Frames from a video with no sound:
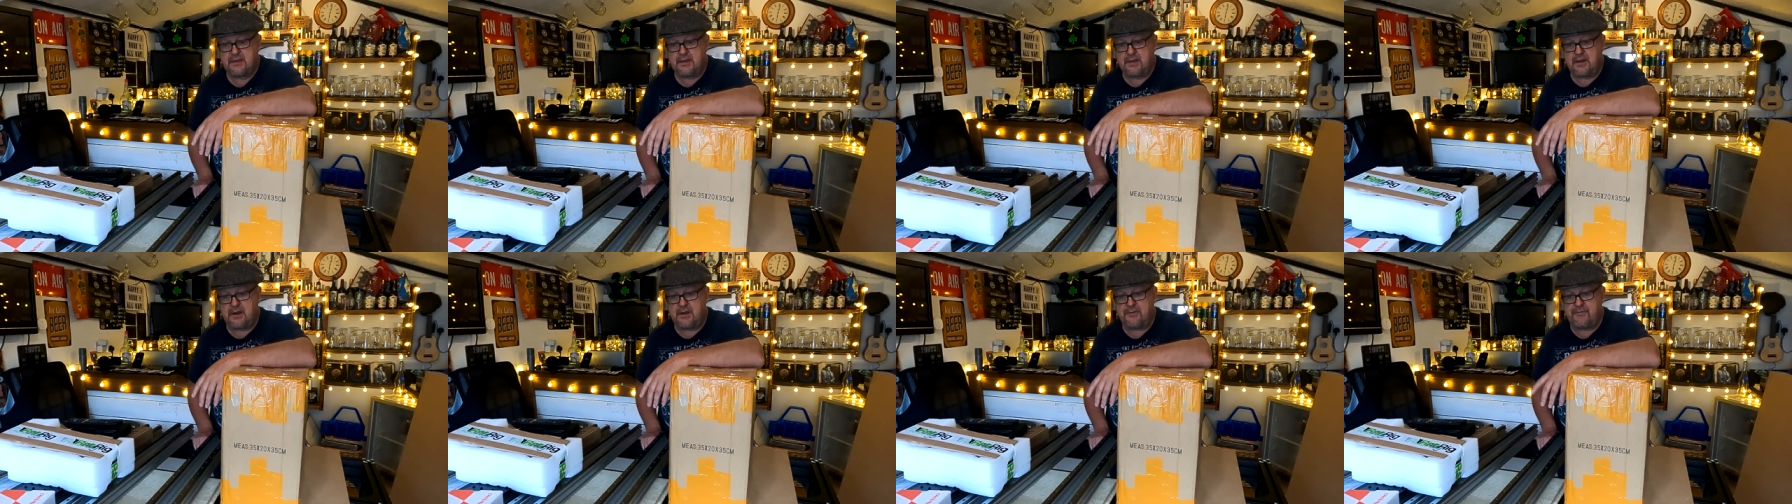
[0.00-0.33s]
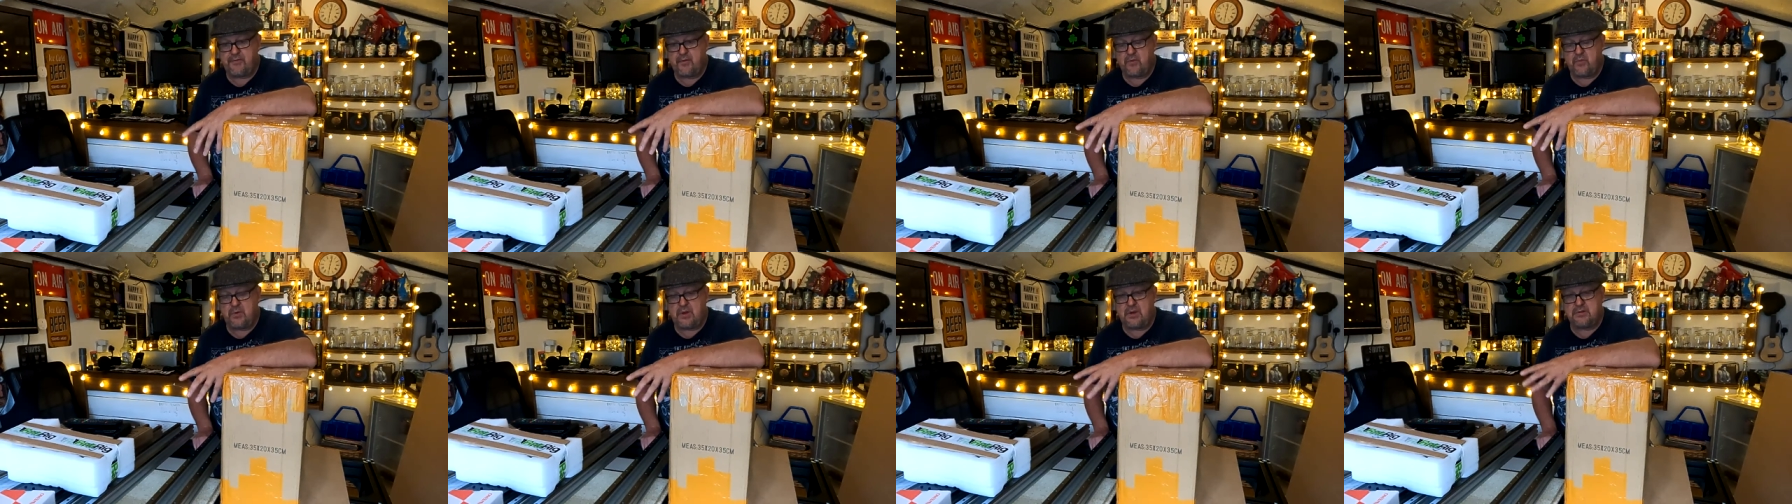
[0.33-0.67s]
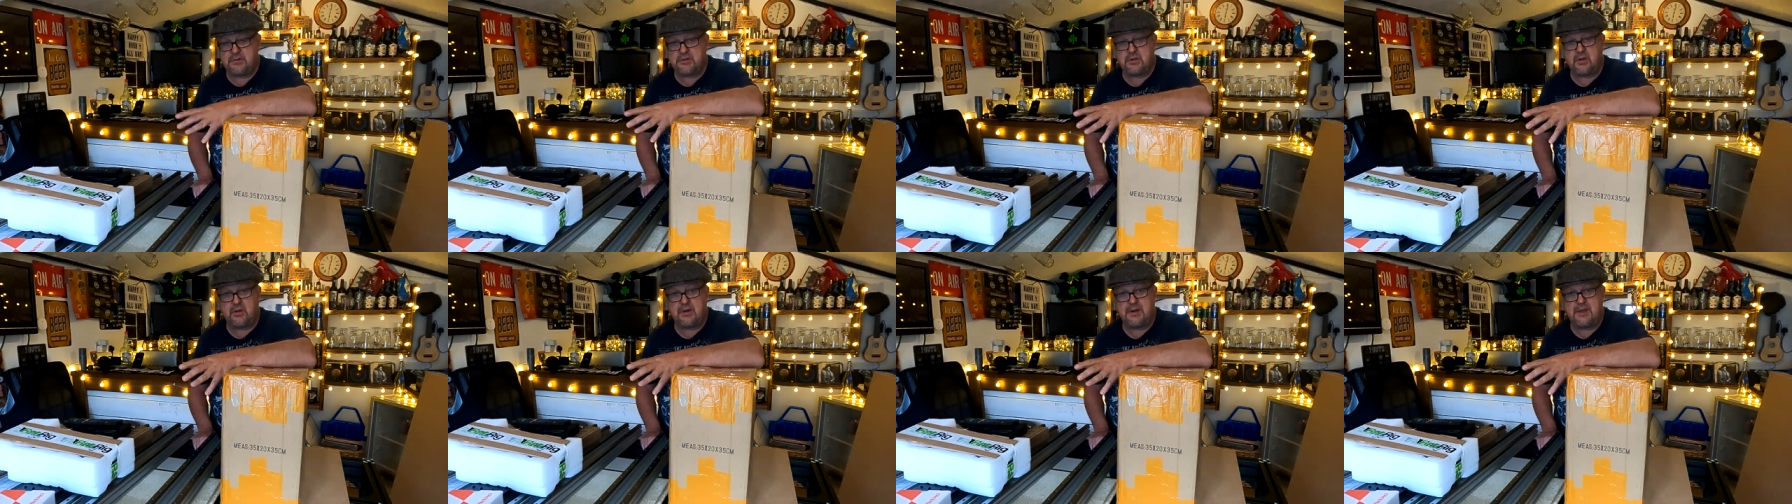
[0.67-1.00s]
And I thought, well, I'll,
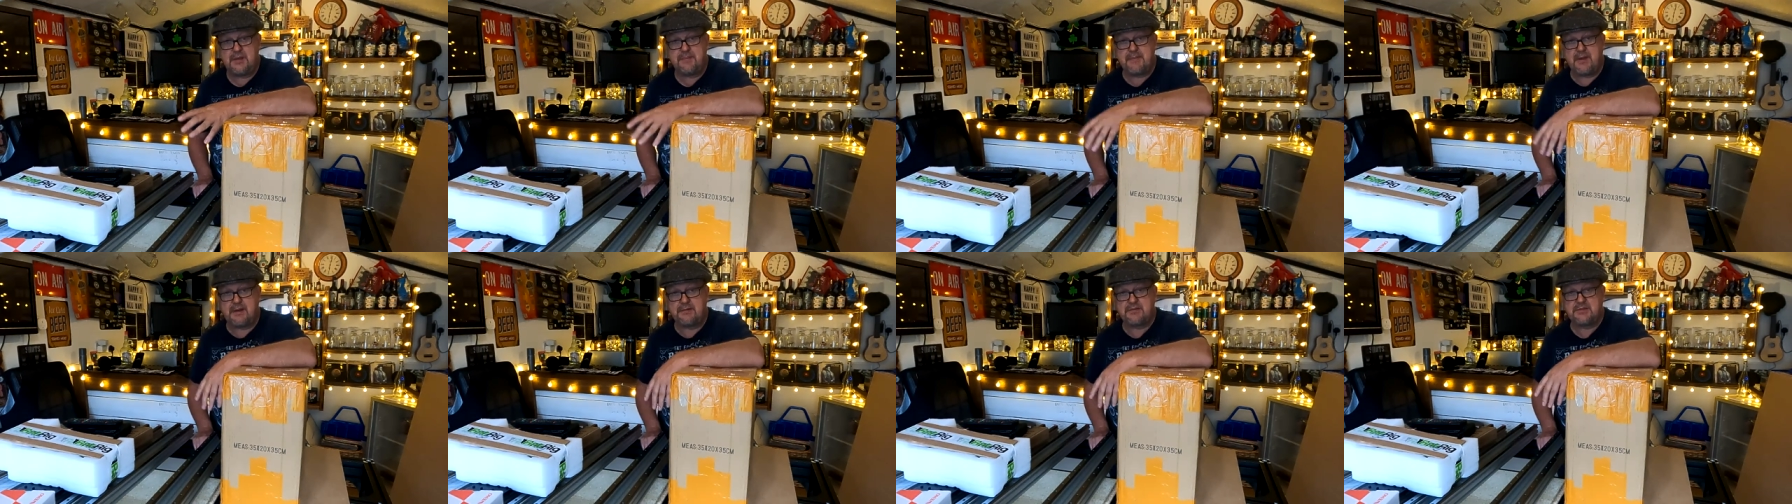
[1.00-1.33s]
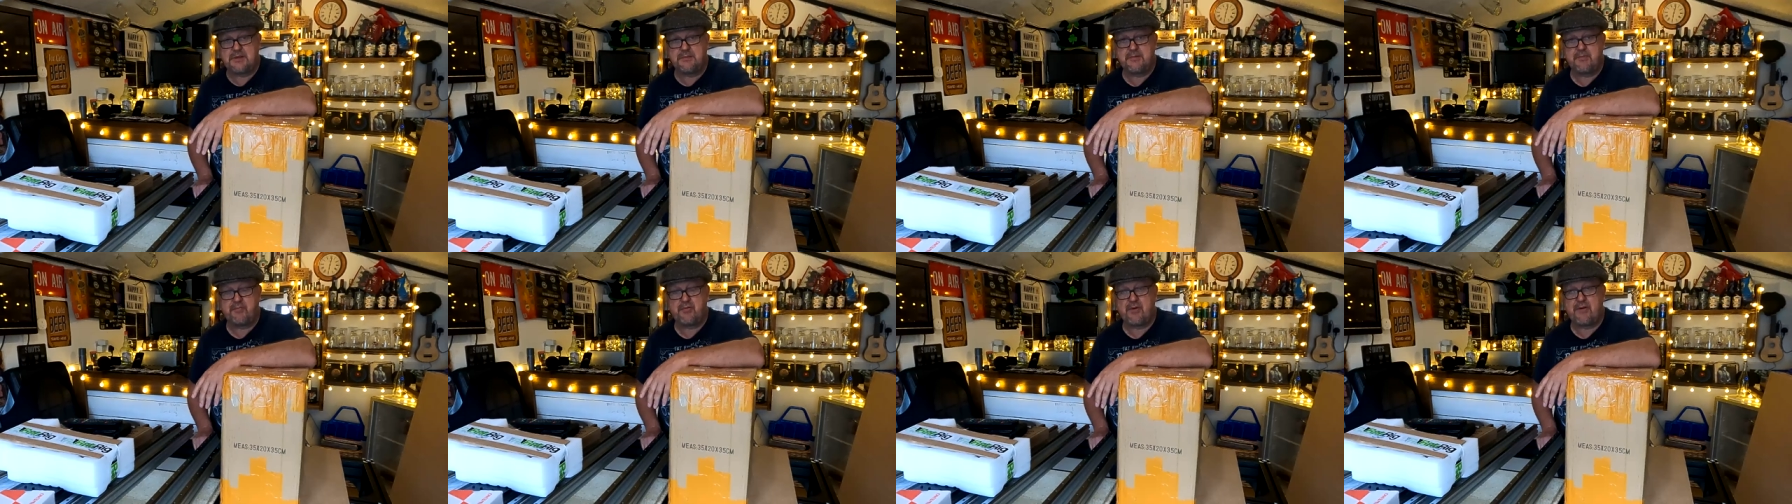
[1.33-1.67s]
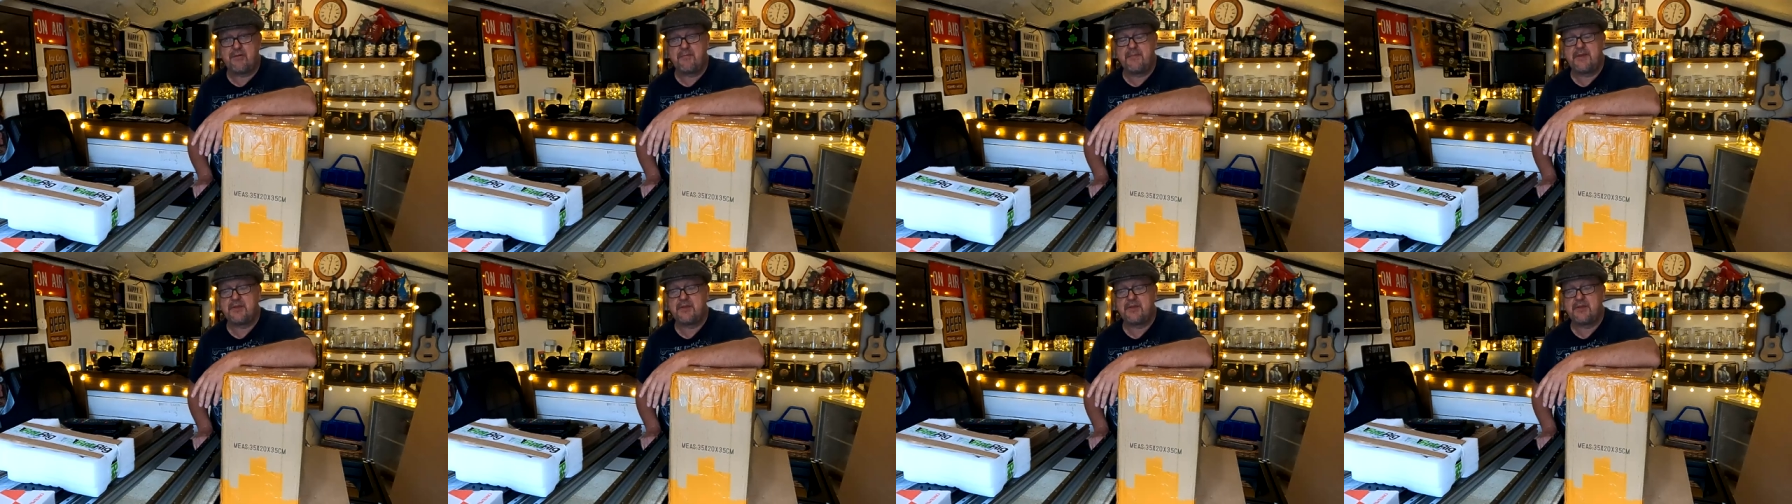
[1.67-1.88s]
do, I'll email and send a private